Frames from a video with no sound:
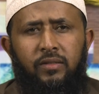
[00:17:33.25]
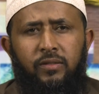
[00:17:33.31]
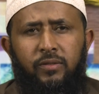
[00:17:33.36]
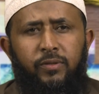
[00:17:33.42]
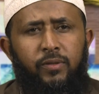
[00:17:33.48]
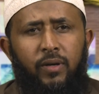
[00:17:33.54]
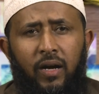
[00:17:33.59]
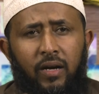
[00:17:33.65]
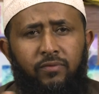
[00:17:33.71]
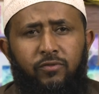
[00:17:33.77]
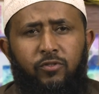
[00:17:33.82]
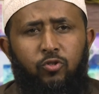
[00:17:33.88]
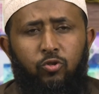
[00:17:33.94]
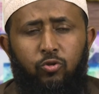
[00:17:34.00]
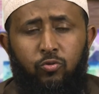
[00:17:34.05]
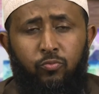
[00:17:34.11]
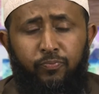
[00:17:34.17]
You have
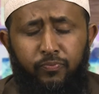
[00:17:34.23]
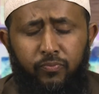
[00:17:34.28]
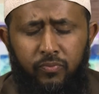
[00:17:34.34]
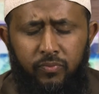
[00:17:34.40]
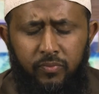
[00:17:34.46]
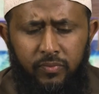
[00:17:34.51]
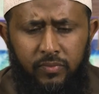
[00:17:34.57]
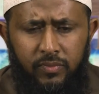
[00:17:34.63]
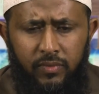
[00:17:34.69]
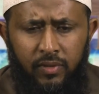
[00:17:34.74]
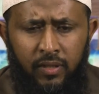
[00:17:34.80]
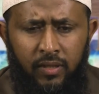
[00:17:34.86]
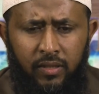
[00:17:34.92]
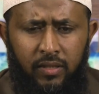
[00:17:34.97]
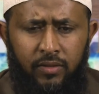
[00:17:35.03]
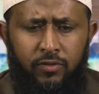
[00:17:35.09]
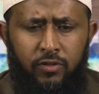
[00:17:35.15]
to
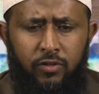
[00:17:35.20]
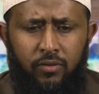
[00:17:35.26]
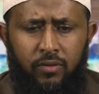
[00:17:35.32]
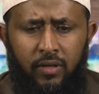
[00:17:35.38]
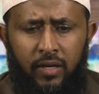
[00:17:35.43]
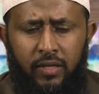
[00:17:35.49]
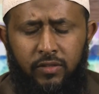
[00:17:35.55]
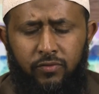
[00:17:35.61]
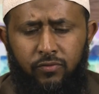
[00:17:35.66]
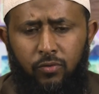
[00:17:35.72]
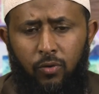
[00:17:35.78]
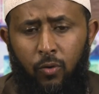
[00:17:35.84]
give it to the rightful